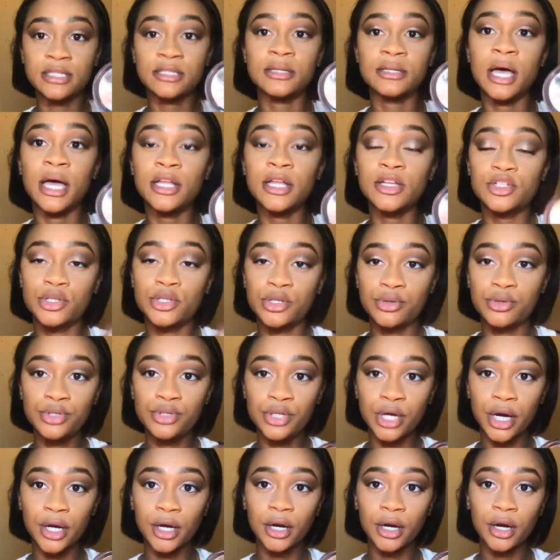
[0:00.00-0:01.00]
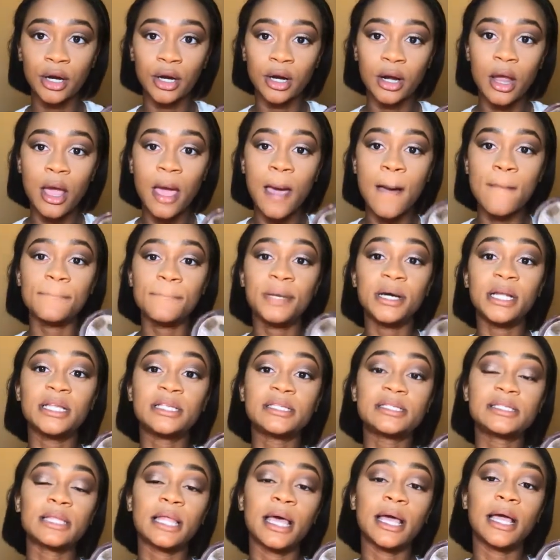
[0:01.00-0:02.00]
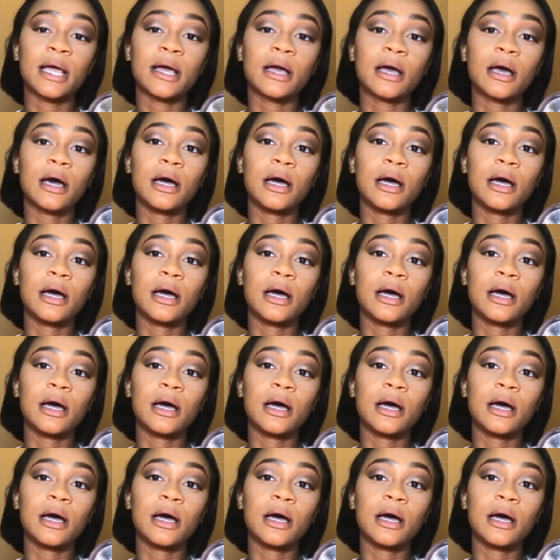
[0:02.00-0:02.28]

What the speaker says: It's not too darker, but it's like